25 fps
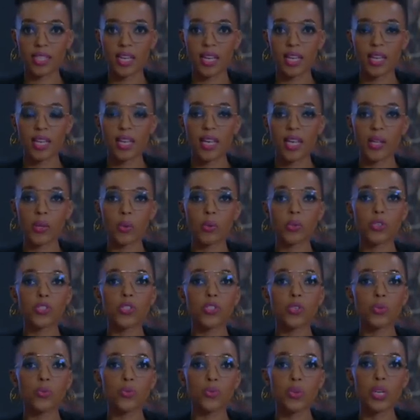in order to
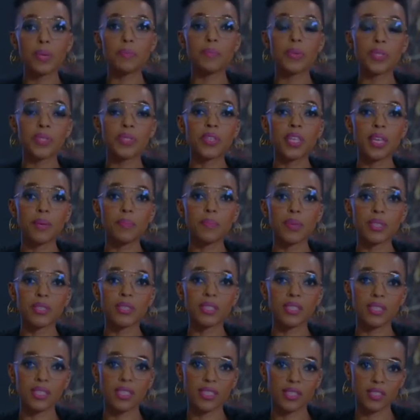rebuild their
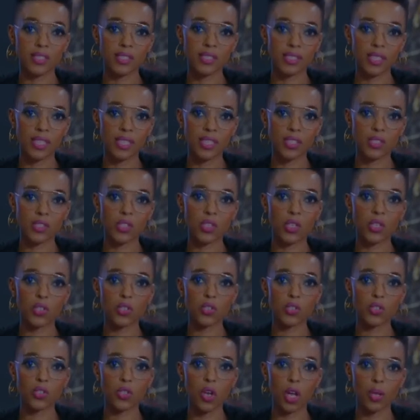businesses is
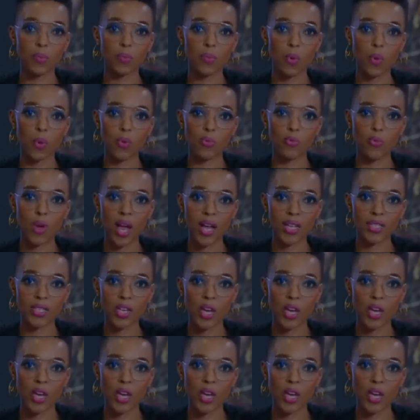Jean-Paul Rudd,